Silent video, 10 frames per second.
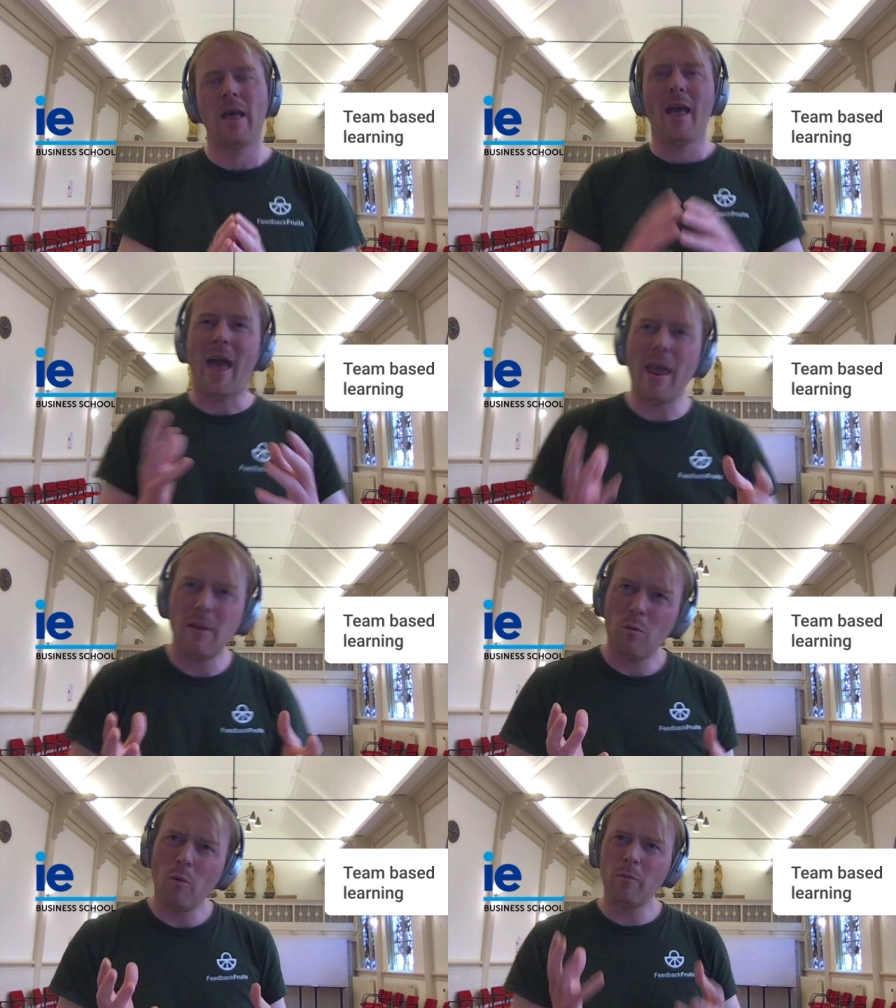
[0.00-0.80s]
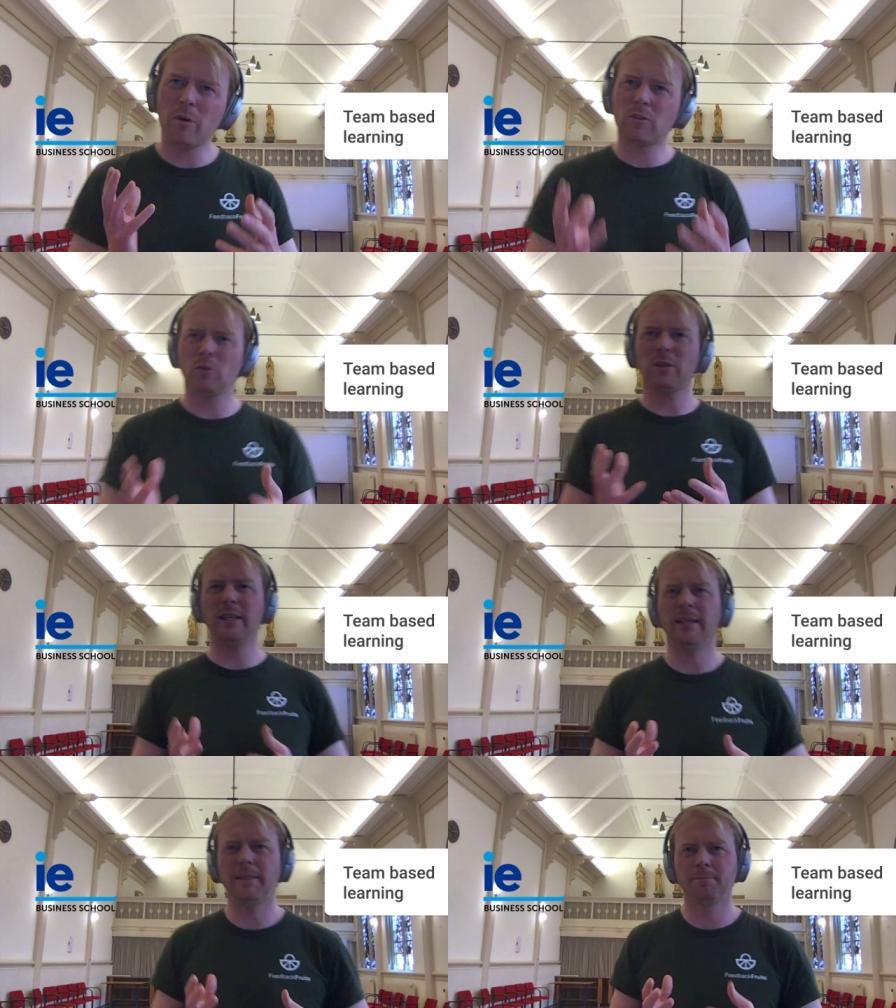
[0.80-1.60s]
And when we're
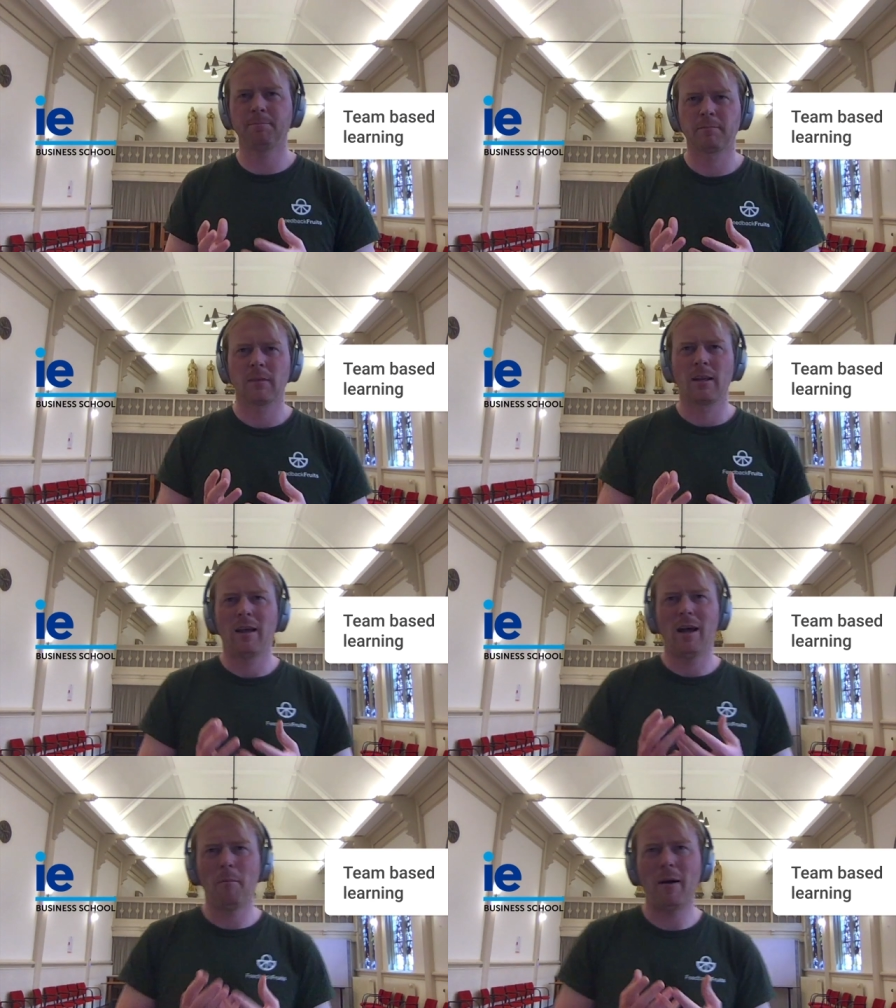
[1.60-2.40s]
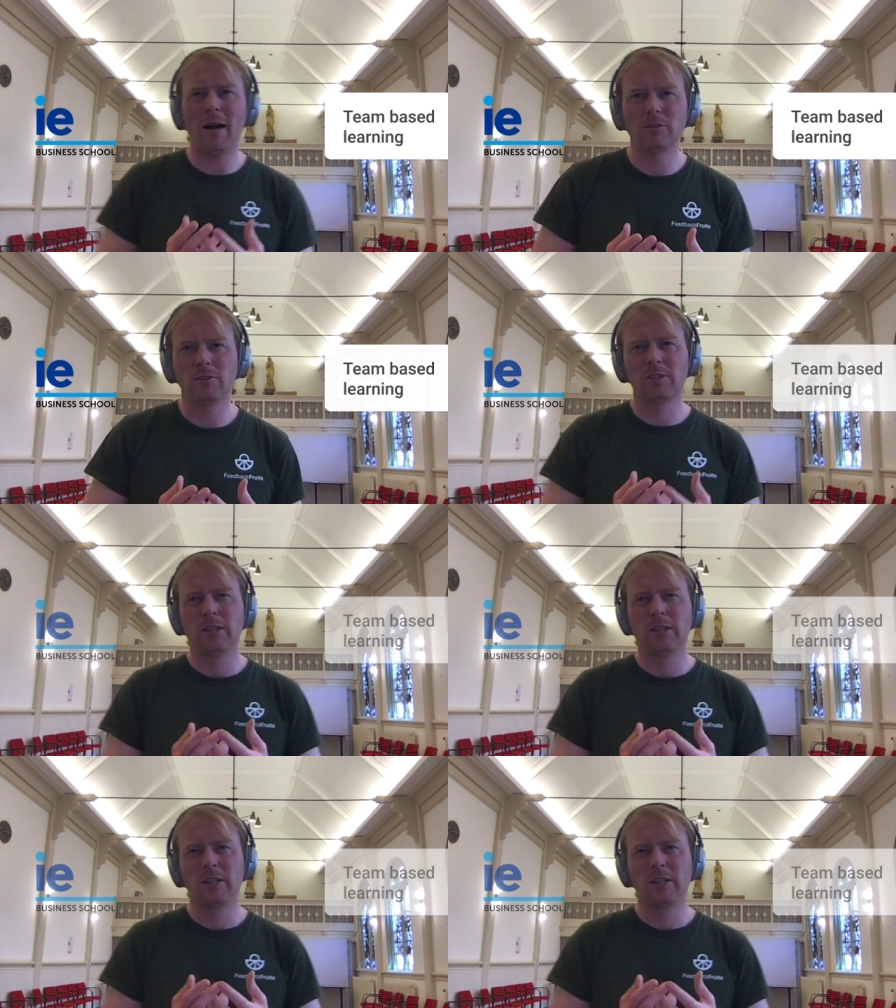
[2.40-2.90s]
talking about